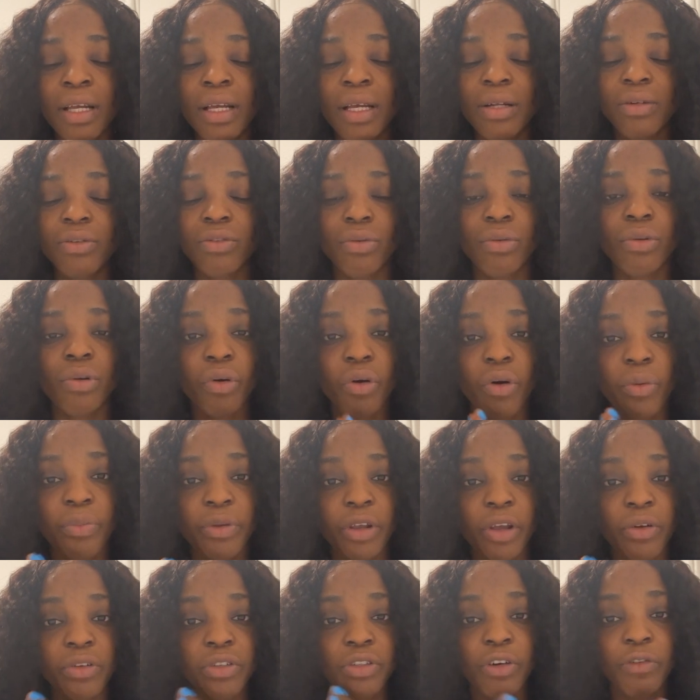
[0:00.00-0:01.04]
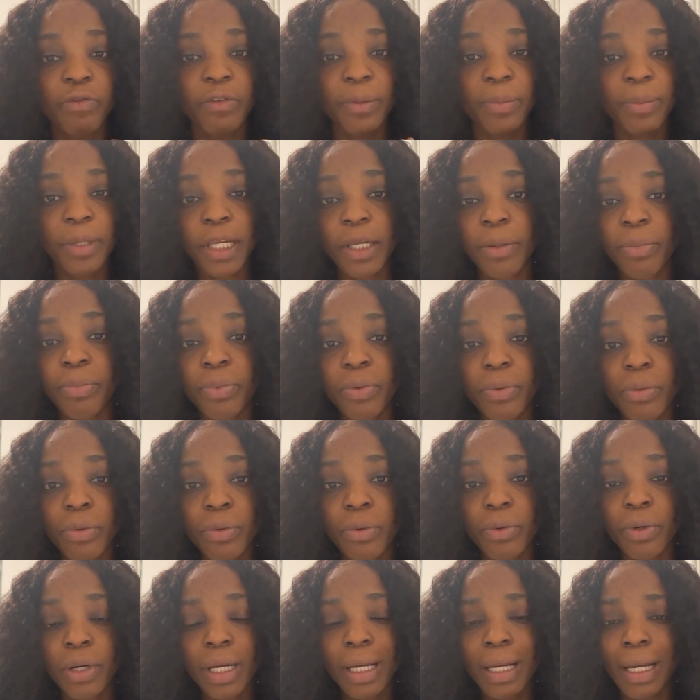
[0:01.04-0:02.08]
do not compare yourself with
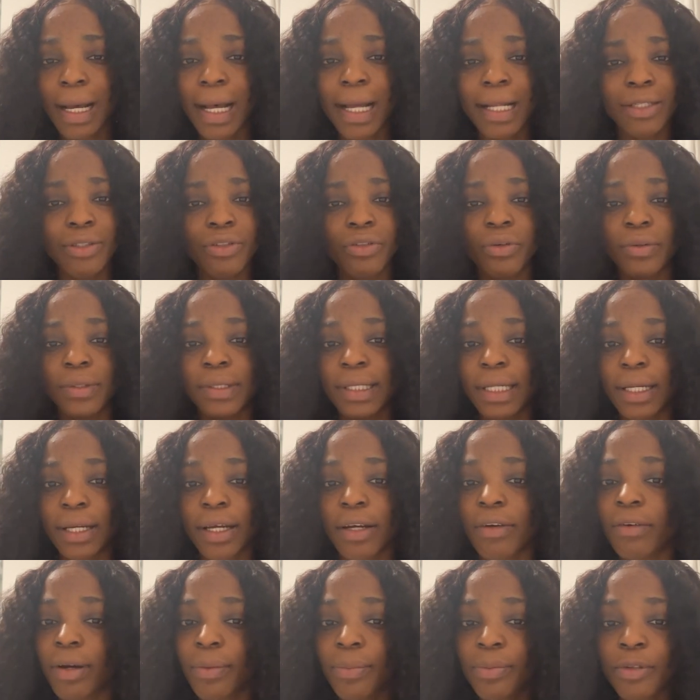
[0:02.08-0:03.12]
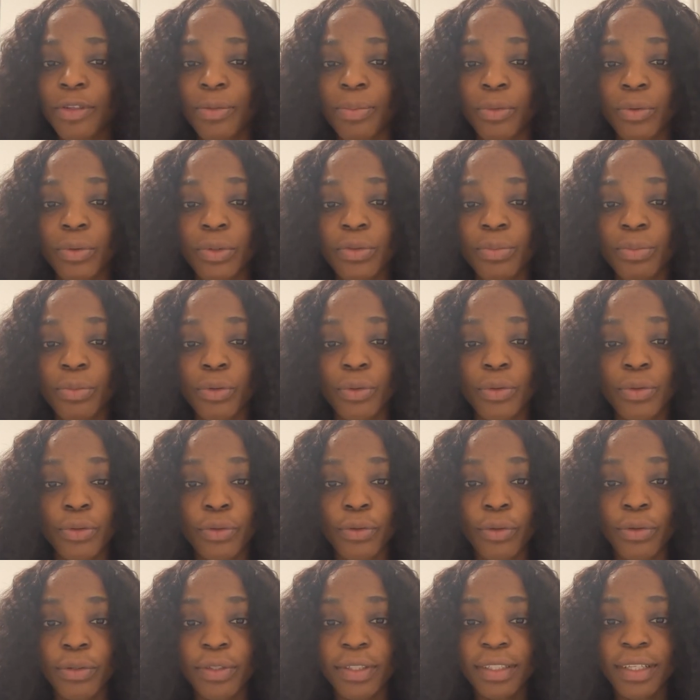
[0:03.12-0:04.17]
people, and your Erasmus
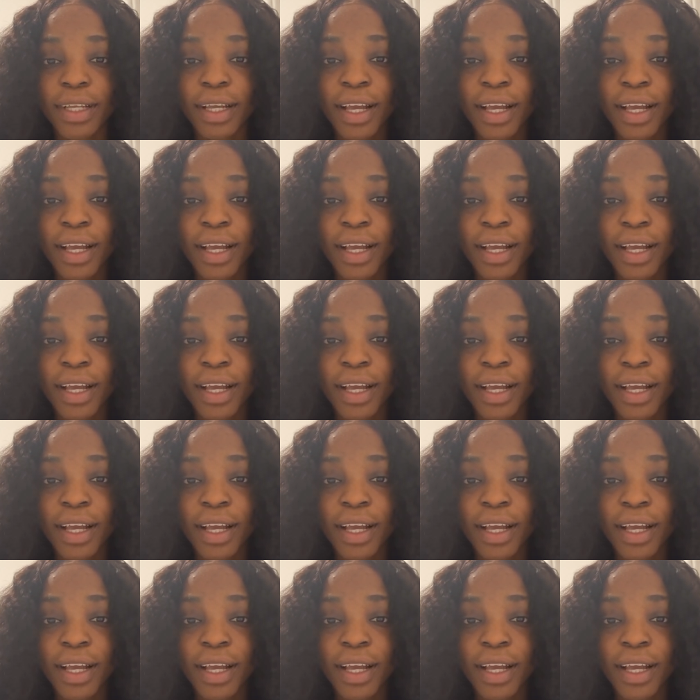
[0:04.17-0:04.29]
Mundus